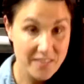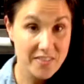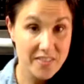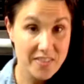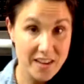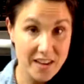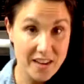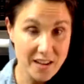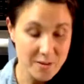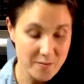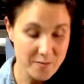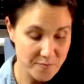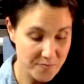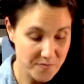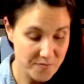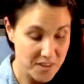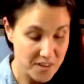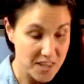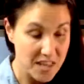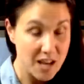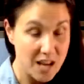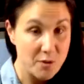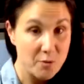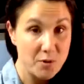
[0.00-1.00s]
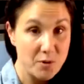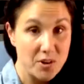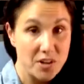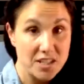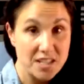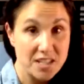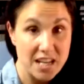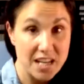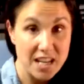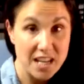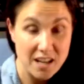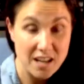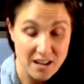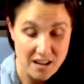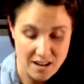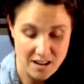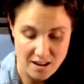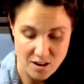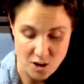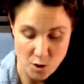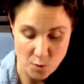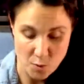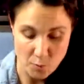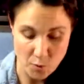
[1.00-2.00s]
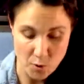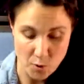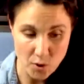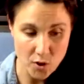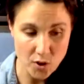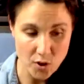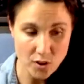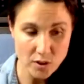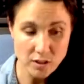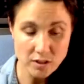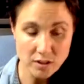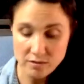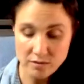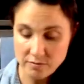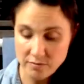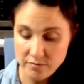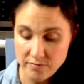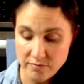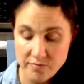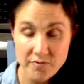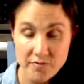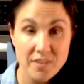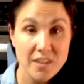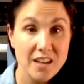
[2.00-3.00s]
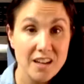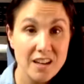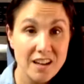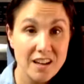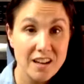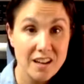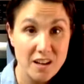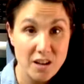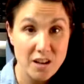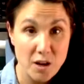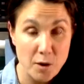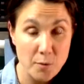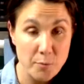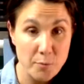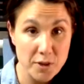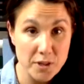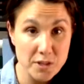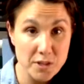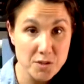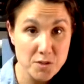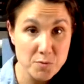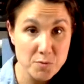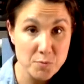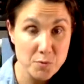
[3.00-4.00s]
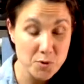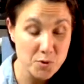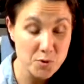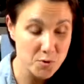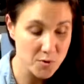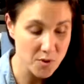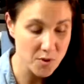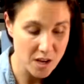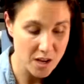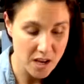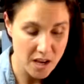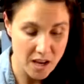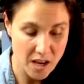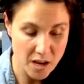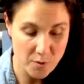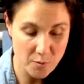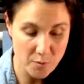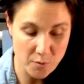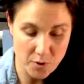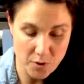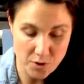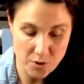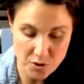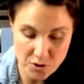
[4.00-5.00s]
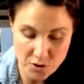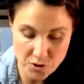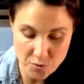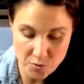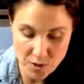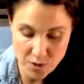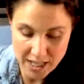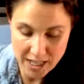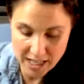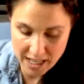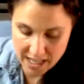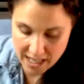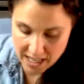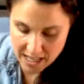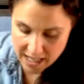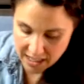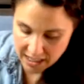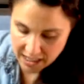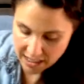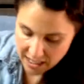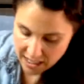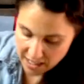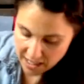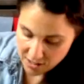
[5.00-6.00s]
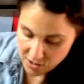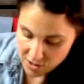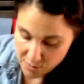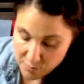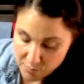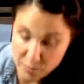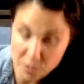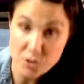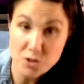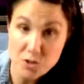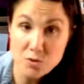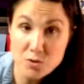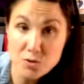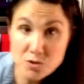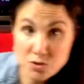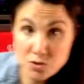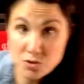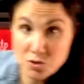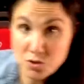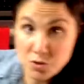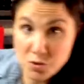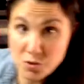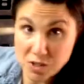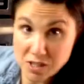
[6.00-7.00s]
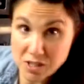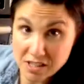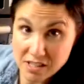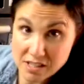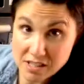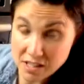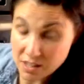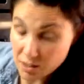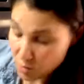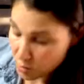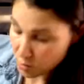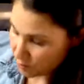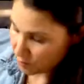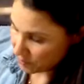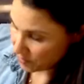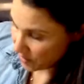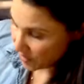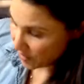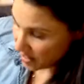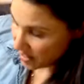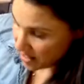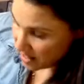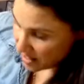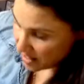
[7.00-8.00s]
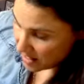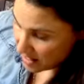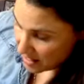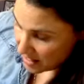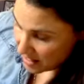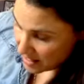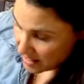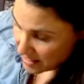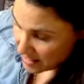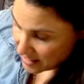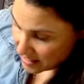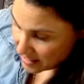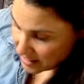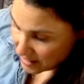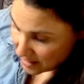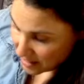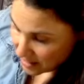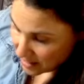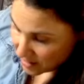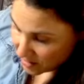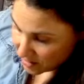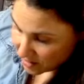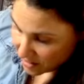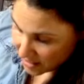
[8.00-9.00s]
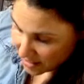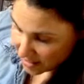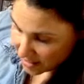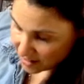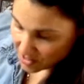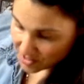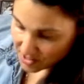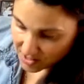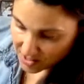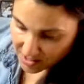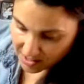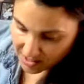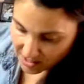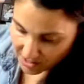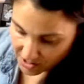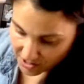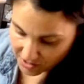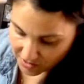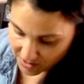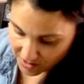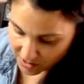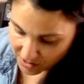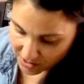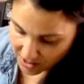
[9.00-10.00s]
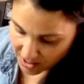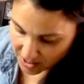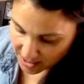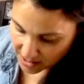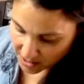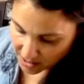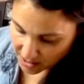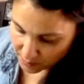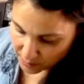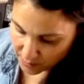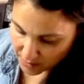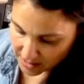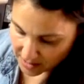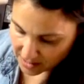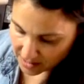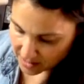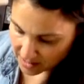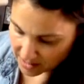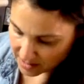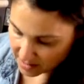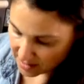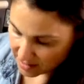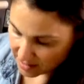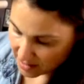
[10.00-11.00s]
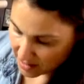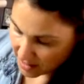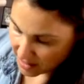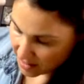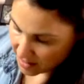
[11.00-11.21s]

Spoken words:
Okay, now we're going to take our bowl, a big spoon, and we're going to do it in layers. I'm going to do this so you can see it, hopefully. Little layers. That's how you get your diced pieces.